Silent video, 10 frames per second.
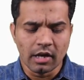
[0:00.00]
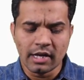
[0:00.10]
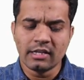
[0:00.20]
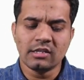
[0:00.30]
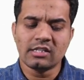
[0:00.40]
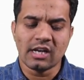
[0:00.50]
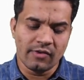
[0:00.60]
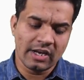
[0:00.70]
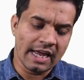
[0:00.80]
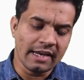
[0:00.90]
Here in the
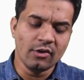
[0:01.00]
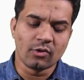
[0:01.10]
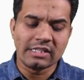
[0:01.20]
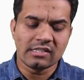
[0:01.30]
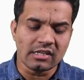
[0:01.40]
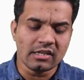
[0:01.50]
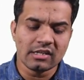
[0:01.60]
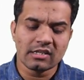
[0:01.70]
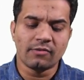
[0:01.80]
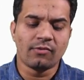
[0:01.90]
Java 9, you can see
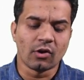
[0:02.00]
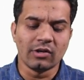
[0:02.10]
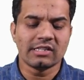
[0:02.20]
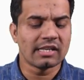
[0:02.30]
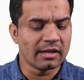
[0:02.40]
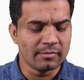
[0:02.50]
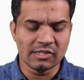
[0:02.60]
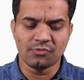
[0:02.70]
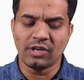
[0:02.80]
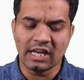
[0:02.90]
here the following
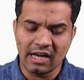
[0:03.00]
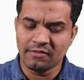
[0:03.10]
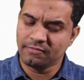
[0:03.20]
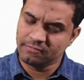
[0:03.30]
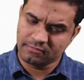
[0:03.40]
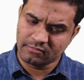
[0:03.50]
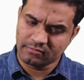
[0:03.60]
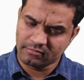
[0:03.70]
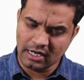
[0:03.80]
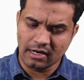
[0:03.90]
syllabus we have.
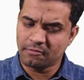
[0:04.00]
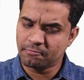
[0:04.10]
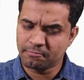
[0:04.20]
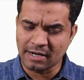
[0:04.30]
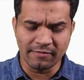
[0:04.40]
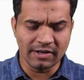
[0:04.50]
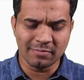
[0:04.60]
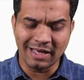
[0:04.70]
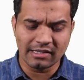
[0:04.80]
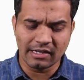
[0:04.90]

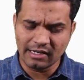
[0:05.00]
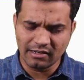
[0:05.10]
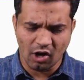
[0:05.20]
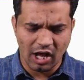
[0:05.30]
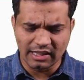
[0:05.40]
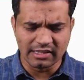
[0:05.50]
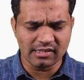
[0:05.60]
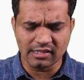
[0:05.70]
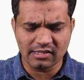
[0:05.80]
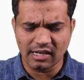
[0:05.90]
Private method and all
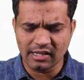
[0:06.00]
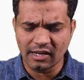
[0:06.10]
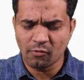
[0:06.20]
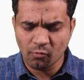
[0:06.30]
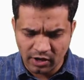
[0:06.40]
these things are there.